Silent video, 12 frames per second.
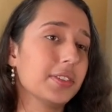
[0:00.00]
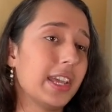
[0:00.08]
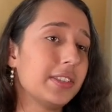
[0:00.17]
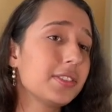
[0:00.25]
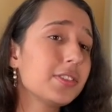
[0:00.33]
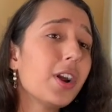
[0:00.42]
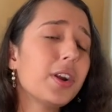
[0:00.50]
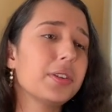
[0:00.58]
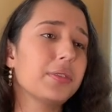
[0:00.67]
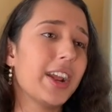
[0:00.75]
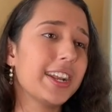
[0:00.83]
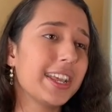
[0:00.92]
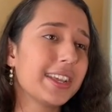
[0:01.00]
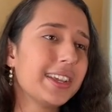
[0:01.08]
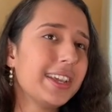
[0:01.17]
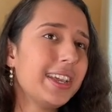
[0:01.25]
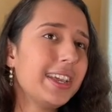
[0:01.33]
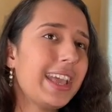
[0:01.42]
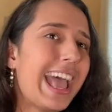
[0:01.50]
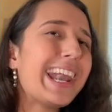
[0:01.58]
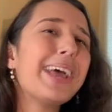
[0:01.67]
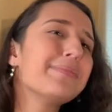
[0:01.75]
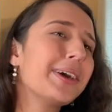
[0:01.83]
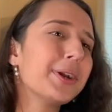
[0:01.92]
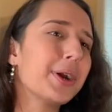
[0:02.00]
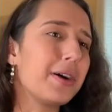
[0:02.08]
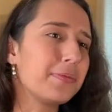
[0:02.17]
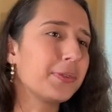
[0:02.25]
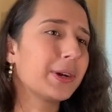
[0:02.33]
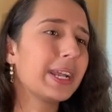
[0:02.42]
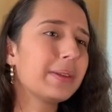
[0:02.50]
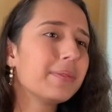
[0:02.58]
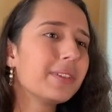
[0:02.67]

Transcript: I'd started writing, and I'm better off for it.